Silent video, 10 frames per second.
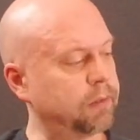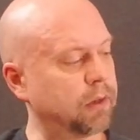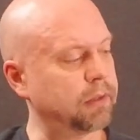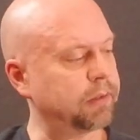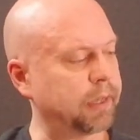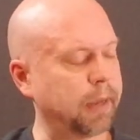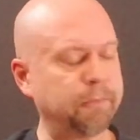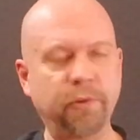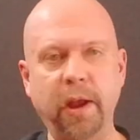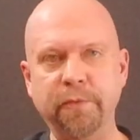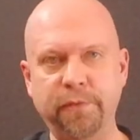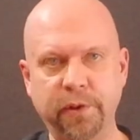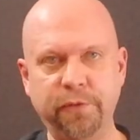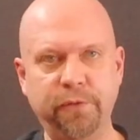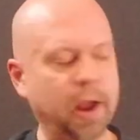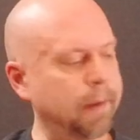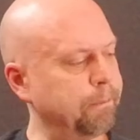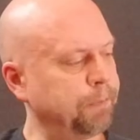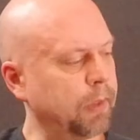It's all on the same fret, 5th fret.